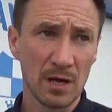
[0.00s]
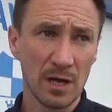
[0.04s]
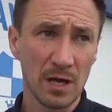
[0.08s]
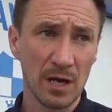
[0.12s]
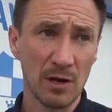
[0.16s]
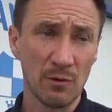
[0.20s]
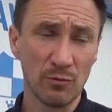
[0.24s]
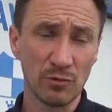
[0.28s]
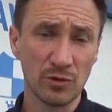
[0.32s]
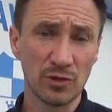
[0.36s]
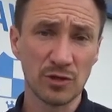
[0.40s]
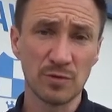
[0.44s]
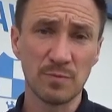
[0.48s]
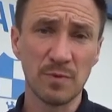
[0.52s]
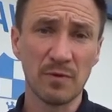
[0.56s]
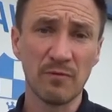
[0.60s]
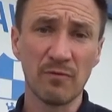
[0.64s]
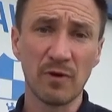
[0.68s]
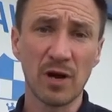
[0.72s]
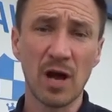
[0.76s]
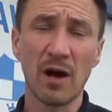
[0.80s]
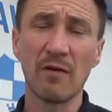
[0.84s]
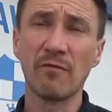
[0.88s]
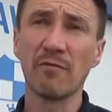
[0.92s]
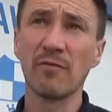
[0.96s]
It will just be
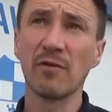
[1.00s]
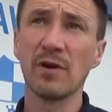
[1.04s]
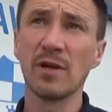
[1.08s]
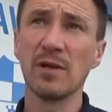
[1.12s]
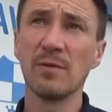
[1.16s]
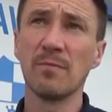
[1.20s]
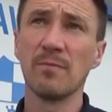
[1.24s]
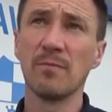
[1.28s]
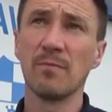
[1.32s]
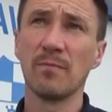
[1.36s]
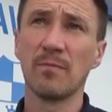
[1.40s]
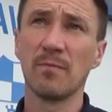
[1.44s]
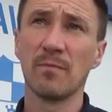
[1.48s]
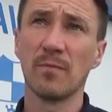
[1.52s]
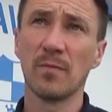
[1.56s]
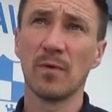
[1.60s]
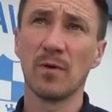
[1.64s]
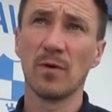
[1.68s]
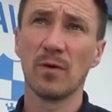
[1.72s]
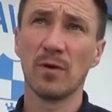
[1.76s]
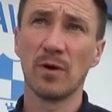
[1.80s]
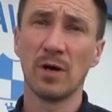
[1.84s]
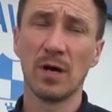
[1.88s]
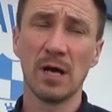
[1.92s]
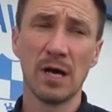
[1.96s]
recovery.
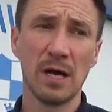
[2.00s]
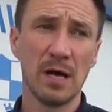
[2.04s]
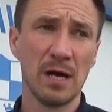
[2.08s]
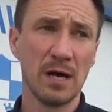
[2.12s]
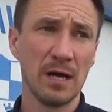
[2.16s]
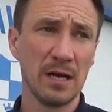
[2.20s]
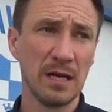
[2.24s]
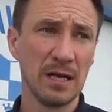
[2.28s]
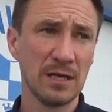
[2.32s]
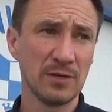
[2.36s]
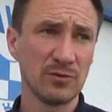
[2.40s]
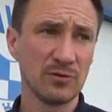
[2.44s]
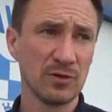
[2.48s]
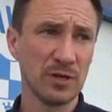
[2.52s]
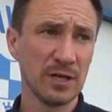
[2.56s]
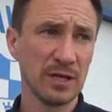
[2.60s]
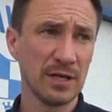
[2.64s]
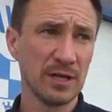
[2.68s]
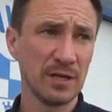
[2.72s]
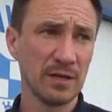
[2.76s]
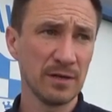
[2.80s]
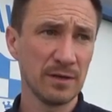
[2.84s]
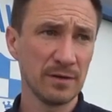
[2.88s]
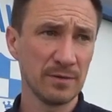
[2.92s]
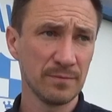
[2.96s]
Uh,
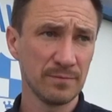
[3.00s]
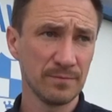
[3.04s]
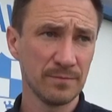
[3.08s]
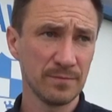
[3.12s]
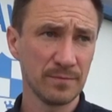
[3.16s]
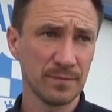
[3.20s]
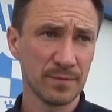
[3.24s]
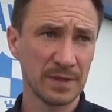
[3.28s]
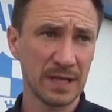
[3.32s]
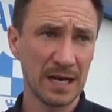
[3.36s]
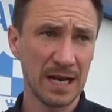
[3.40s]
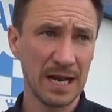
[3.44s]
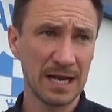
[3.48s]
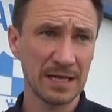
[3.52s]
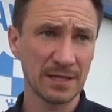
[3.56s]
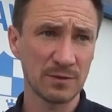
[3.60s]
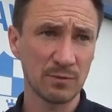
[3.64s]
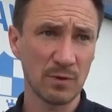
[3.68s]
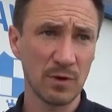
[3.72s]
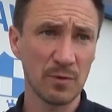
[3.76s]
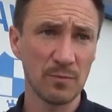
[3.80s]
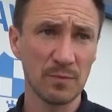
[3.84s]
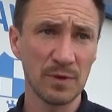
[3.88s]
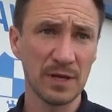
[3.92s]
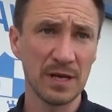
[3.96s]
literally, the lads
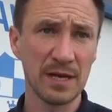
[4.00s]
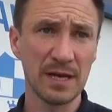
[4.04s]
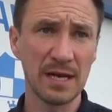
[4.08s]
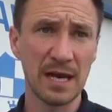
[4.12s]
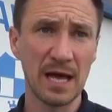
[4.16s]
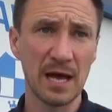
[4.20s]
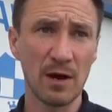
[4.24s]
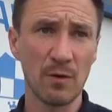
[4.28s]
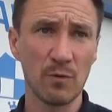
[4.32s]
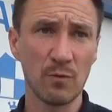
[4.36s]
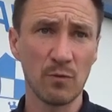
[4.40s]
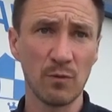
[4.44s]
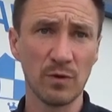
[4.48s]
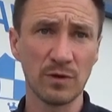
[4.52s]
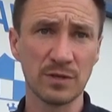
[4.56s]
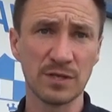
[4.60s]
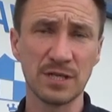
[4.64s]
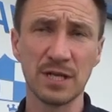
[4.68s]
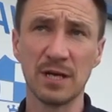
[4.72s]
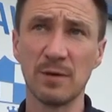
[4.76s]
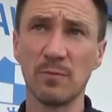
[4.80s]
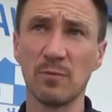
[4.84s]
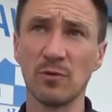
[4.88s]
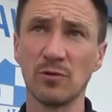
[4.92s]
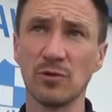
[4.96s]
won't be in now. We'll
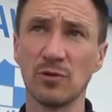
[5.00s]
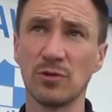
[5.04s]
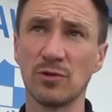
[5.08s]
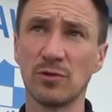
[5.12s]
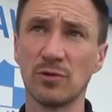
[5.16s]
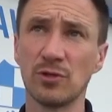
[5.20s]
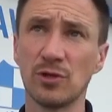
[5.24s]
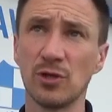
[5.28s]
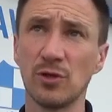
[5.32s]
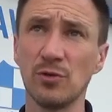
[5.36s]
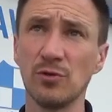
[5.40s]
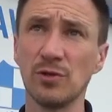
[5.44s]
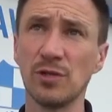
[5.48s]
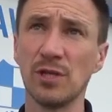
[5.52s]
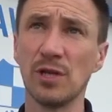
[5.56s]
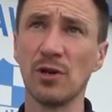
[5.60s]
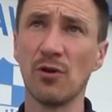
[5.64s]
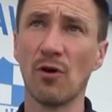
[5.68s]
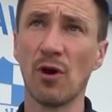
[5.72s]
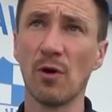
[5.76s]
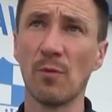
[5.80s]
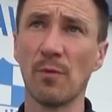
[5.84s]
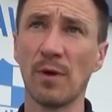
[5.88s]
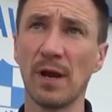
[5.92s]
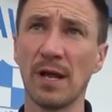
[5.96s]
see them on Tuesday
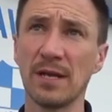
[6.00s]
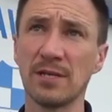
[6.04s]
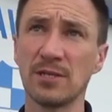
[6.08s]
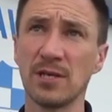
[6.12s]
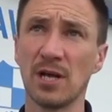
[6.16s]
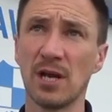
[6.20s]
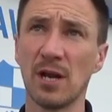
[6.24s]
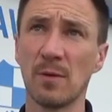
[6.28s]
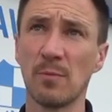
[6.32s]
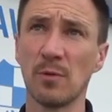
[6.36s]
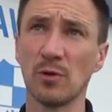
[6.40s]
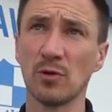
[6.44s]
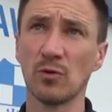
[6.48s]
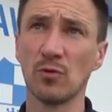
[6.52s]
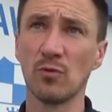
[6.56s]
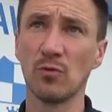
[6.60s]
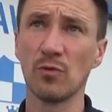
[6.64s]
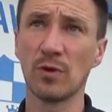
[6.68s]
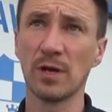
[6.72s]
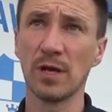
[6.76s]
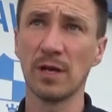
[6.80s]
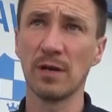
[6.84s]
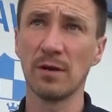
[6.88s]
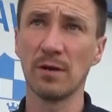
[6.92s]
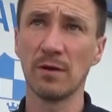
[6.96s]
night when they turn up at
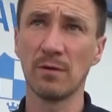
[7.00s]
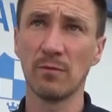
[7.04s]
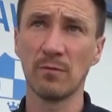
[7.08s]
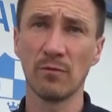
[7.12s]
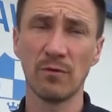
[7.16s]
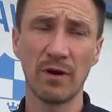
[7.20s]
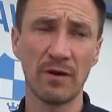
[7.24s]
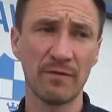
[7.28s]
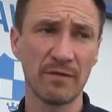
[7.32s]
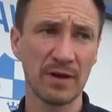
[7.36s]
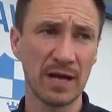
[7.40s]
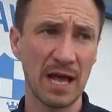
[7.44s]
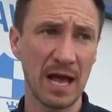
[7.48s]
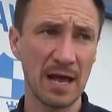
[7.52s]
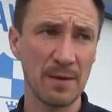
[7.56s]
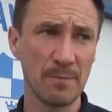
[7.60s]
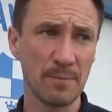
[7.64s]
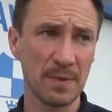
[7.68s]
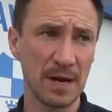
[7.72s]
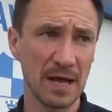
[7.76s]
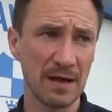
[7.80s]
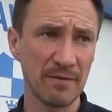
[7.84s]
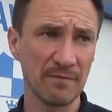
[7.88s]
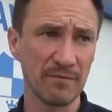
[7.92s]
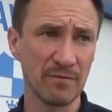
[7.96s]
Dorking. We'll have a game
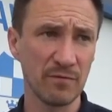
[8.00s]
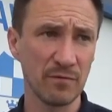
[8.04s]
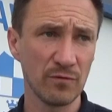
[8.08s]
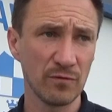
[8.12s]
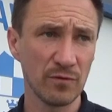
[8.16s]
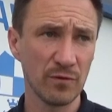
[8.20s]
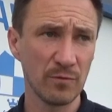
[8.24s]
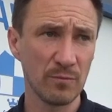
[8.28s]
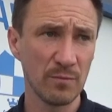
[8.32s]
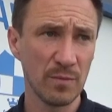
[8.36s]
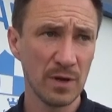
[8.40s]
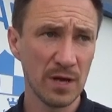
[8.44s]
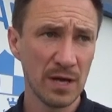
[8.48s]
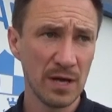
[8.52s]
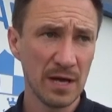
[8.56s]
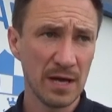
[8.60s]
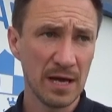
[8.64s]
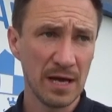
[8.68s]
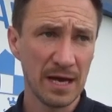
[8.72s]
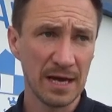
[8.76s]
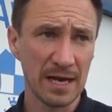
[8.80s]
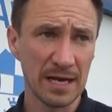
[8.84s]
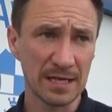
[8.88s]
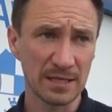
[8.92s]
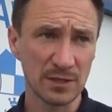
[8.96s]
plan for them.
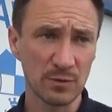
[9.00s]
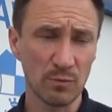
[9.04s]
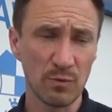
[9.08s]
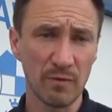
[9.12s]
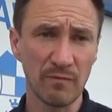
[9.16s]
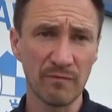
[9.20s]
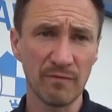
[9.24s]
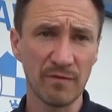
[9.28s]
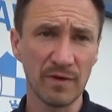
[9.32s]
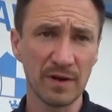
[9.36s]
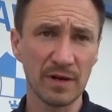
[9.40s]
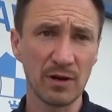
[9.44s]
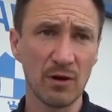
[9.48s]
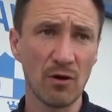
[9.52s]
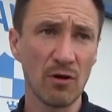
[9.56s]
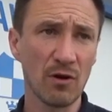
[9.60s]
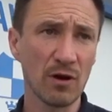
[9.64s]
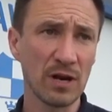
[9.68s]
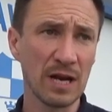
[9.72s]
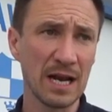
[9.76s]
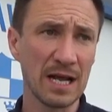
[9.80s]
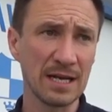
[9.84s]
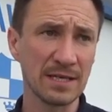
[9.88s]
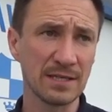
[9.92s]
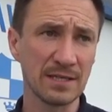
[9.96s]
And that's the one thing that
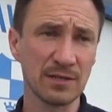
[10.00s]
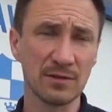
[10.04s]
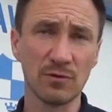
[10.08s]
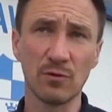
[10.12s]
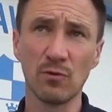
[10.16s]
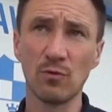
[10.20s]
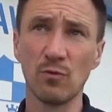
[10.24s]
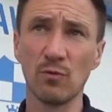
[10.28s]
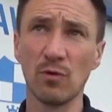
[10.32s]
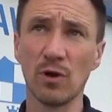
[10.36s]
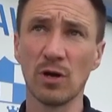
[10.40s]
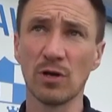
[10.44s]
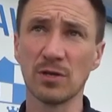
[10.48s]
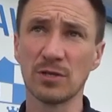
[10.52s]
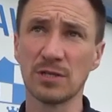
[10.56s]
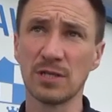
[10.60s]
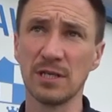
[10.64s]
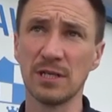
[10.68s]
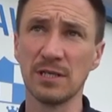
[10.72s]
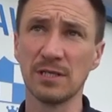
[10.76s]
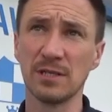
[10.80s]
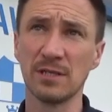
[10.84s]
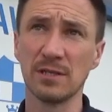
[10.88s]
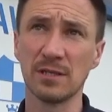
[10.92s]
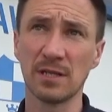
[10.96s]
our lads all last
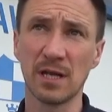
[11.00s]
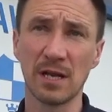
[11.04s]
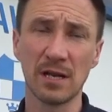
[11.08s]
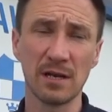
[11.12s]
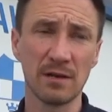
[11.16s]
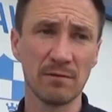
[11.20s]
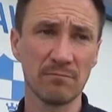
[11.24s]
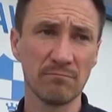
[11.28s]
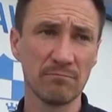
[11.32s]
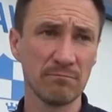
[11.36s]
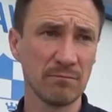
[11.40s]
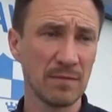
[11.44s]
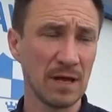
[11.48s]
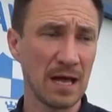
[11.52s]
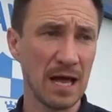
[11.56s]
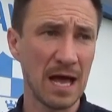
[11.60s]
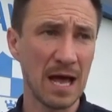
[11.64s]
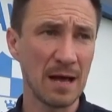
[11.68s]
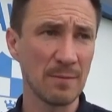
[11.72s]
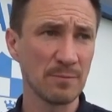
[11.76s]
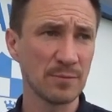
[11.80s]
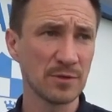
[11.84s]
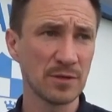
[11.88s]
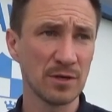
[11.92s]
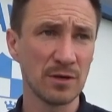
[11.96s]
season done
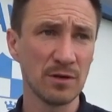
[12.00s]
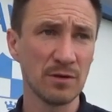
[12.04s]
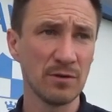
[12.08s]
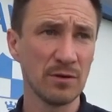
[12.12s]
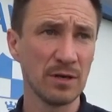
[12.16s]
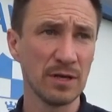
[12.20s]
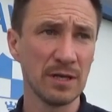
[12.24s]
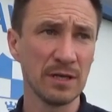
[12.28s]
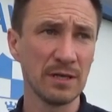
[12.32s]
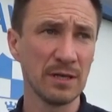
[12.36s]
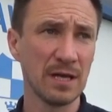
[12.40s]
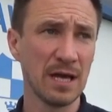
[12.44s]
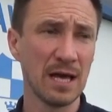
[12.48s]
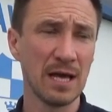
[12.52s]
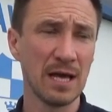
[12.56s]
absolutely